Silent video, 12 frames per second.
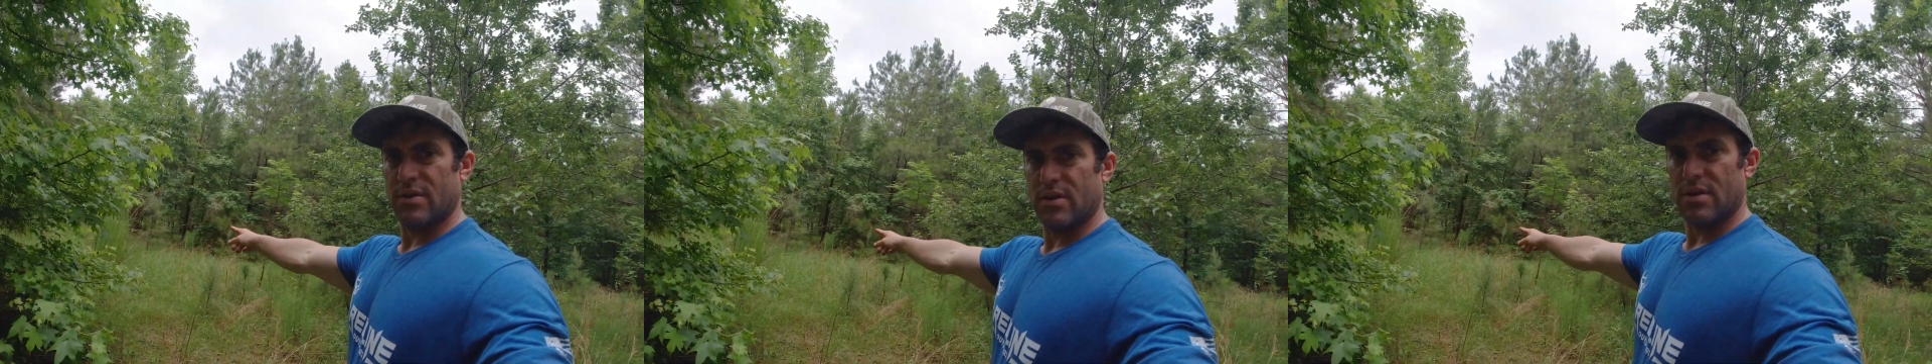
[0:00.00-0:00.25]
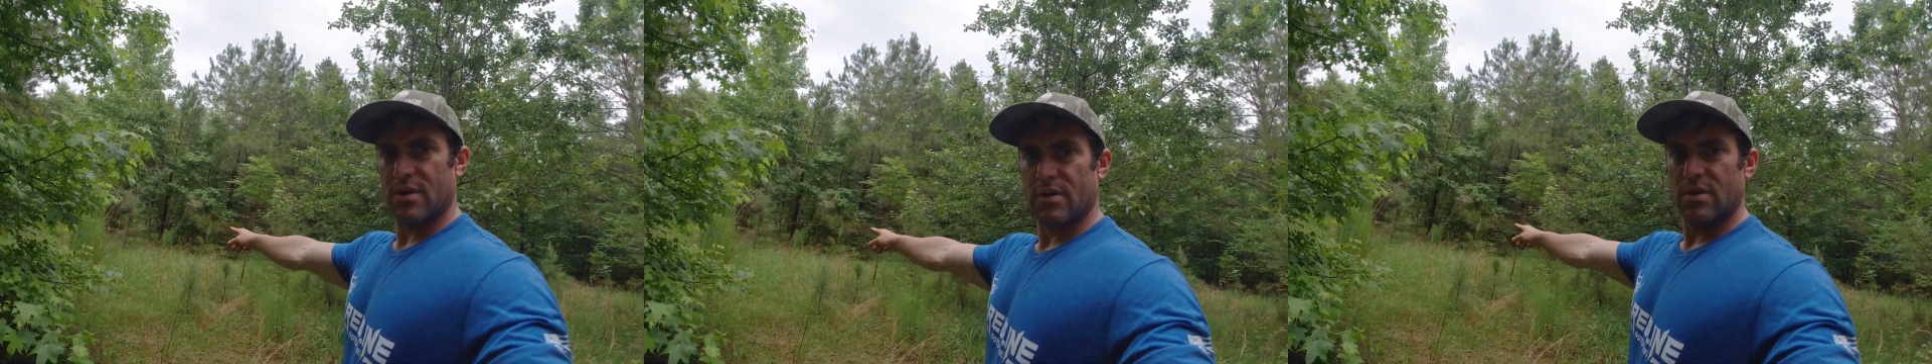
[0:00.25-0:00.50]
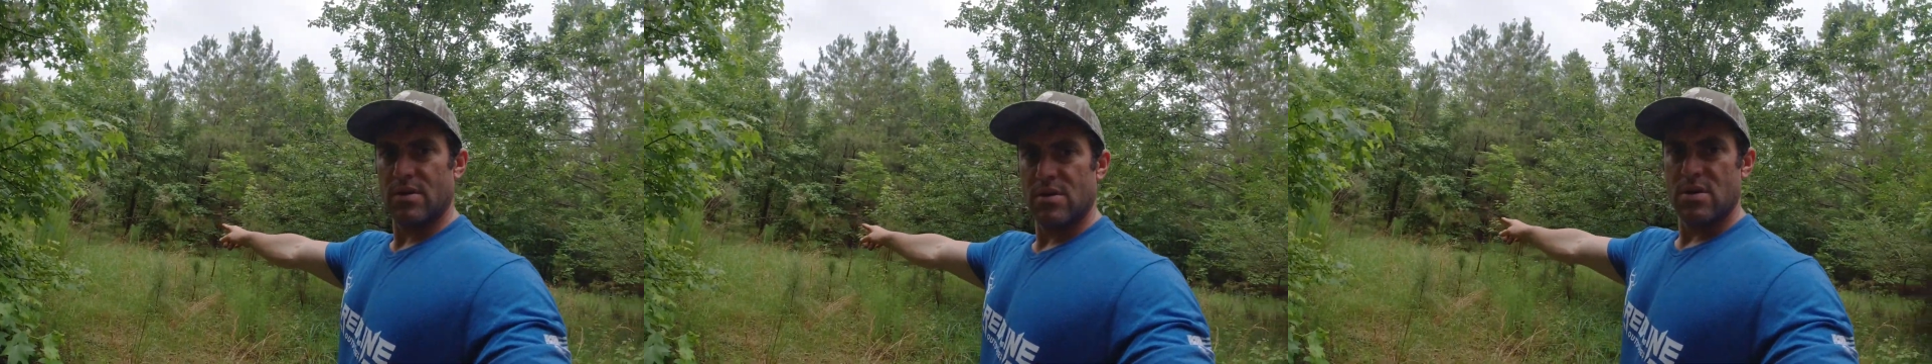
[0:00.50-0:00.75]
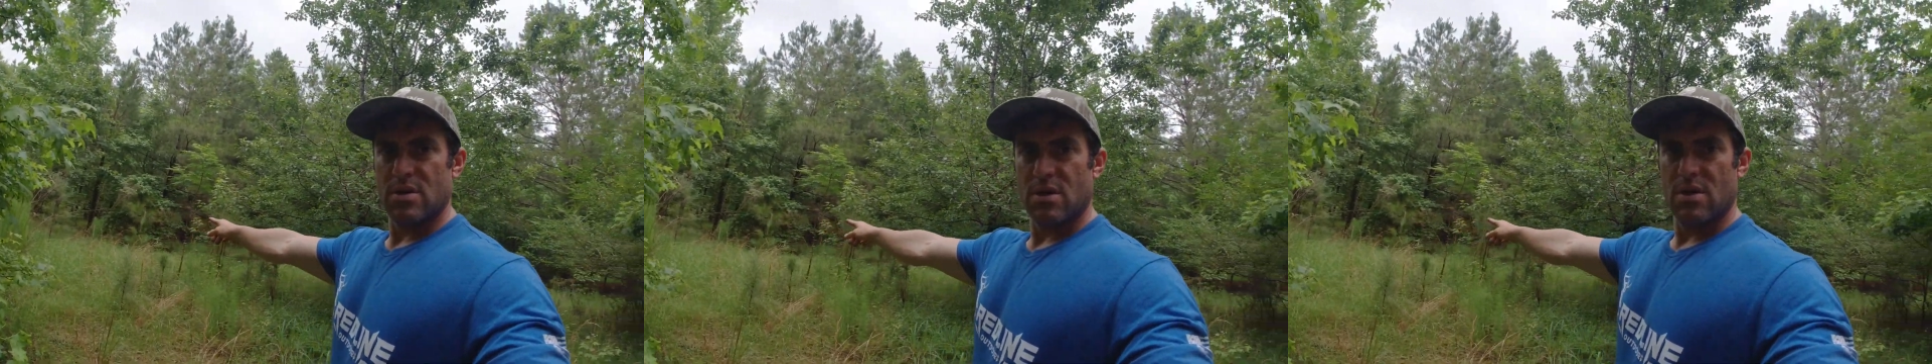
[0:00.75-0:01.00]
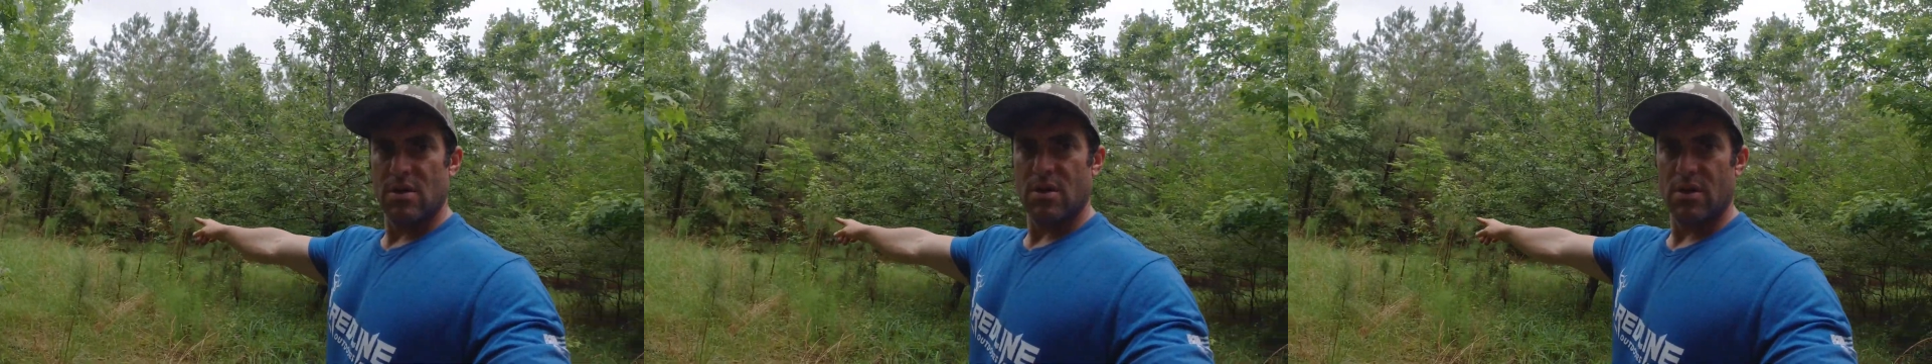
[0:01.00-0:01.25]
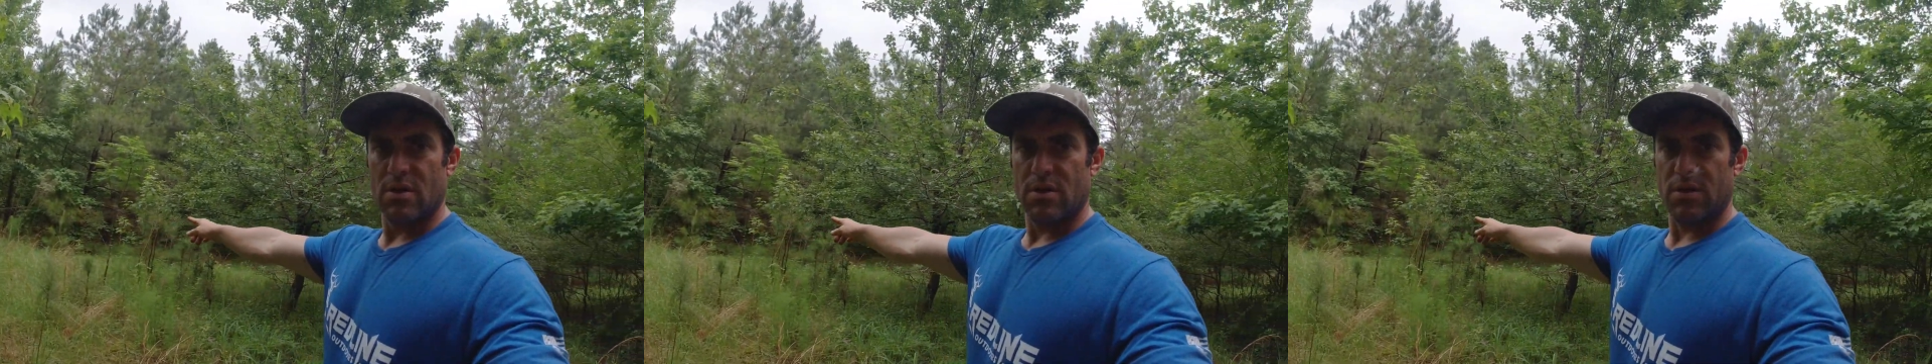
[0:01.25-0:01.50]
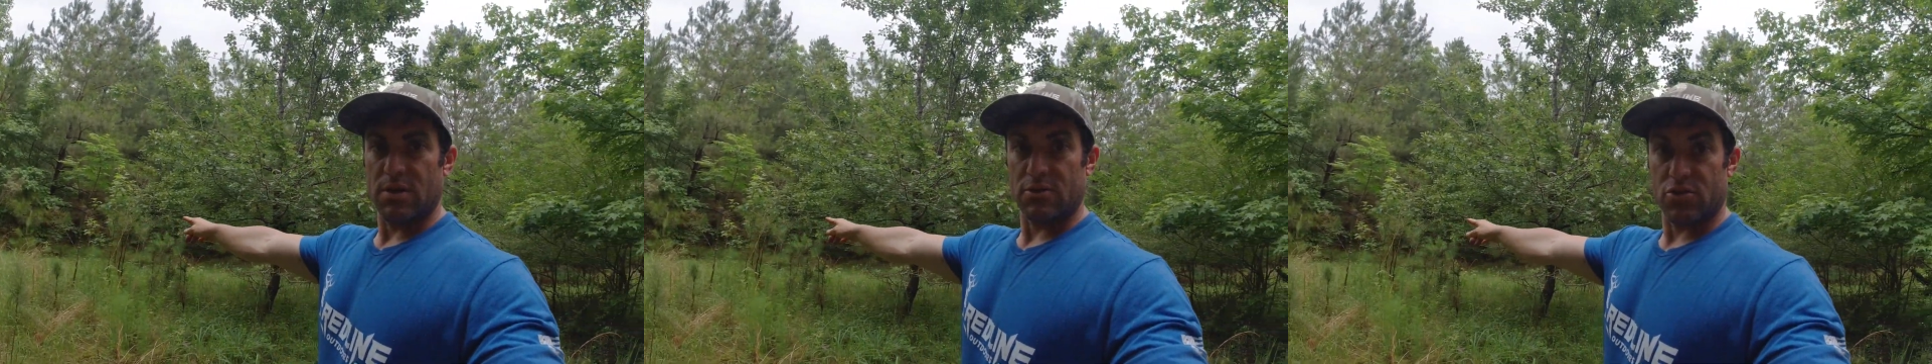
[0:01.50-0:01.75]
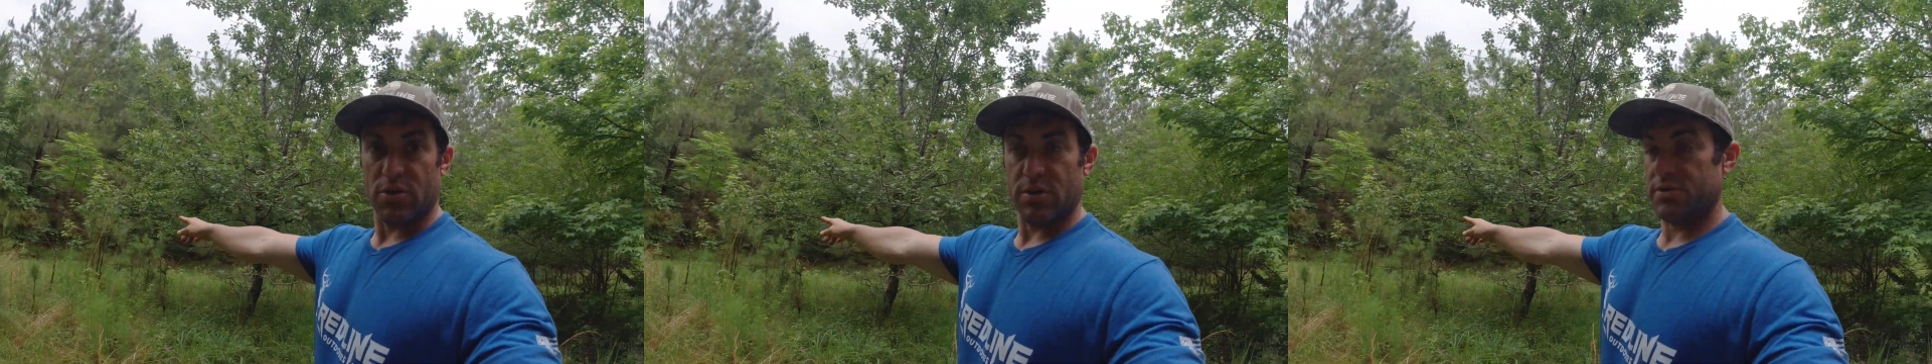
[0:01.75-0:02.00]
thick
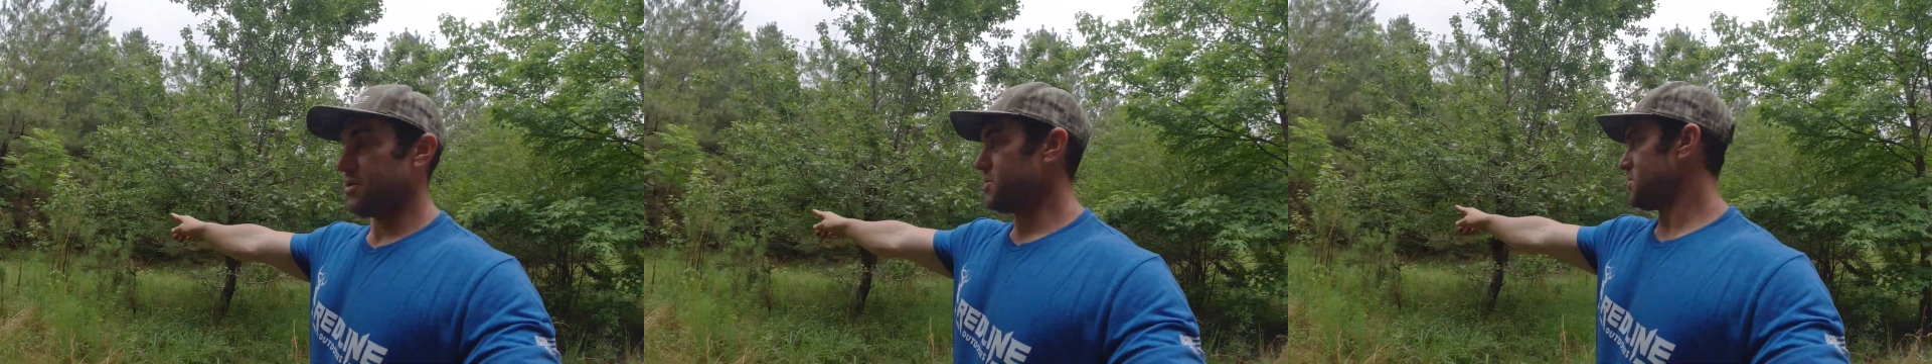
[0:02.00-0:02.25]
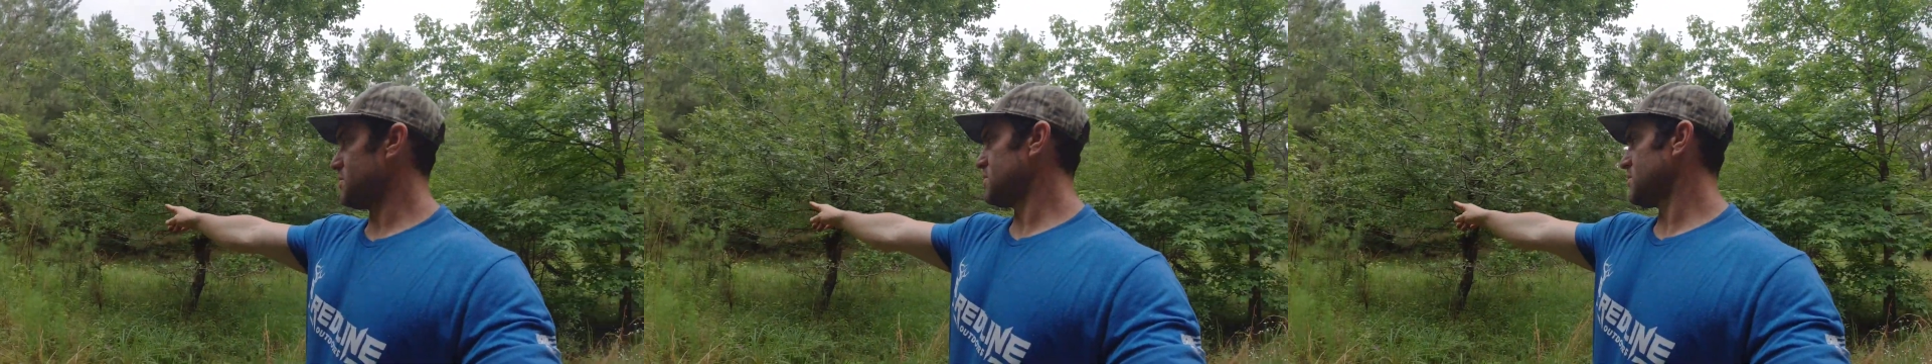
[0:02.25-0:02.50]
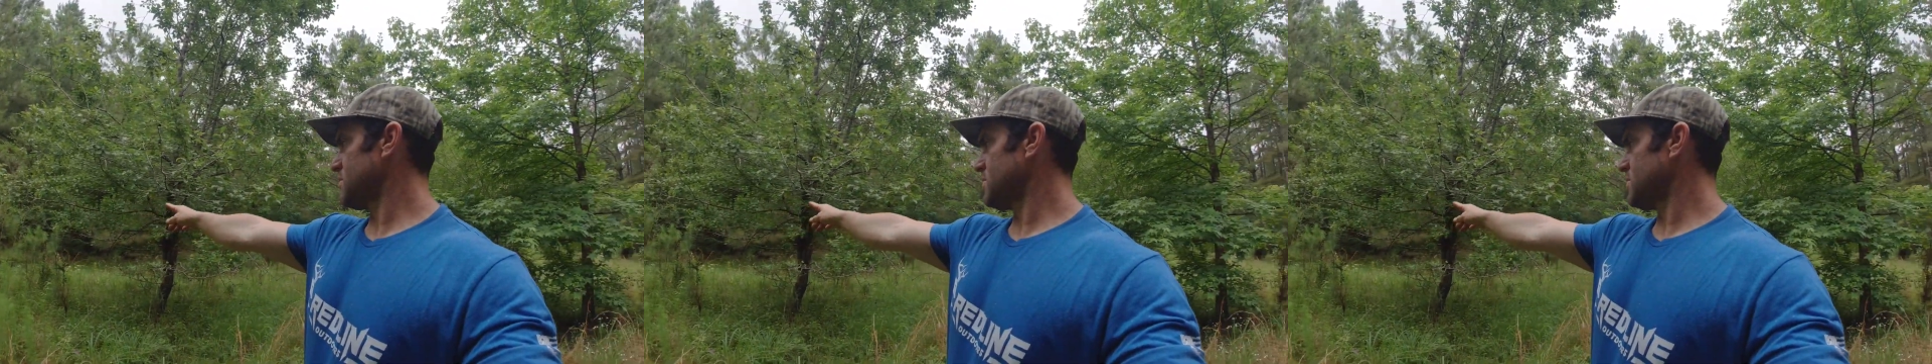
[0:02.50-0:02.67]
transition,